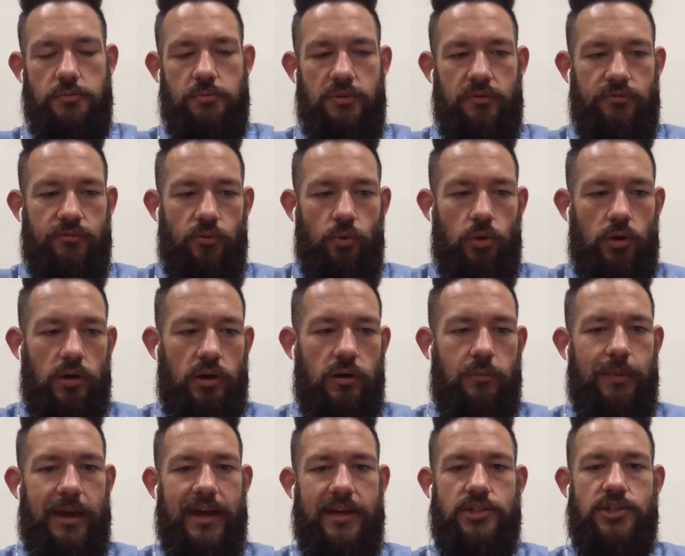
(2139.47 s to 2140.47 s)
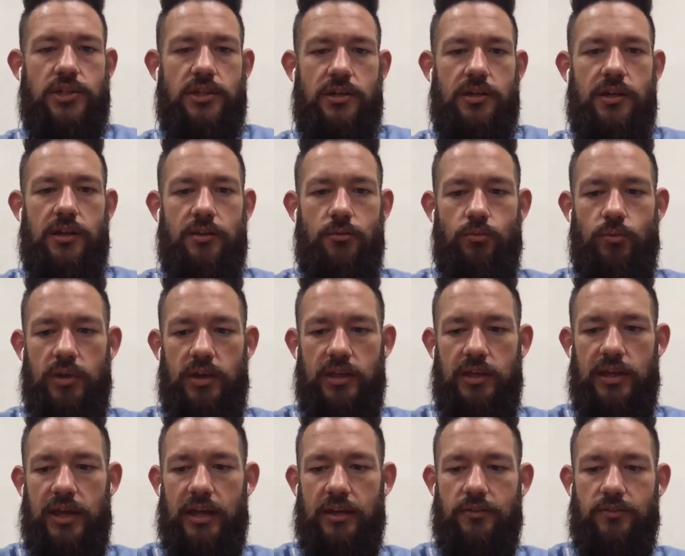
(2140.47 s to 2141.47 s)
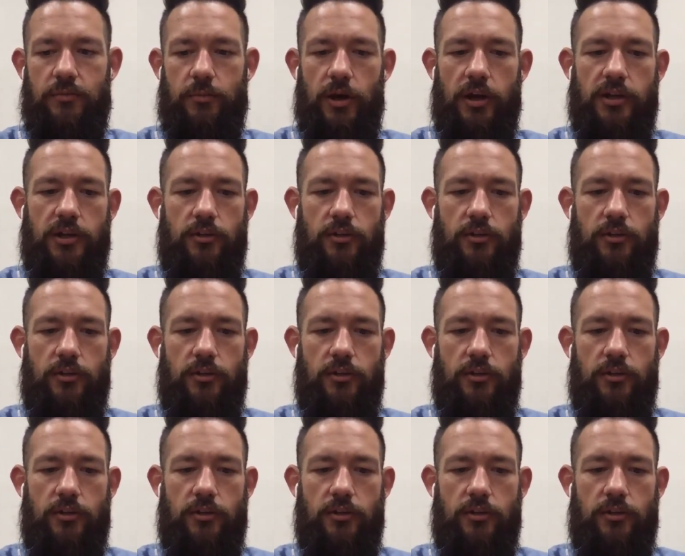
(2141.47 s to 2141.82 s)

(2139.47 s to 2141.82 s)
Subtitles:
before Imagine, and then we had some audio